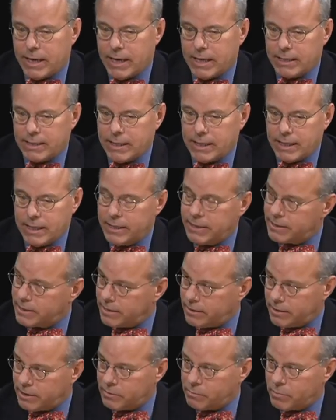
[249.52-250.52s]
as it is
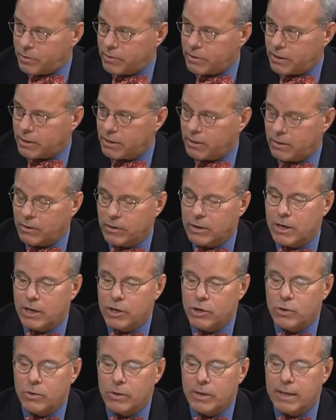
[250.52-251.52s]
in this particular
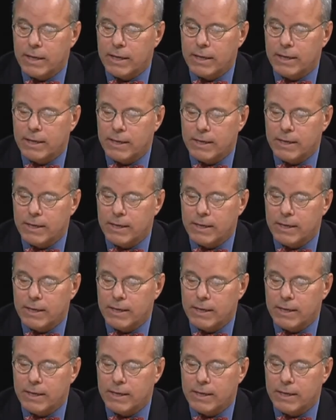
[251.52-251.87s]
country,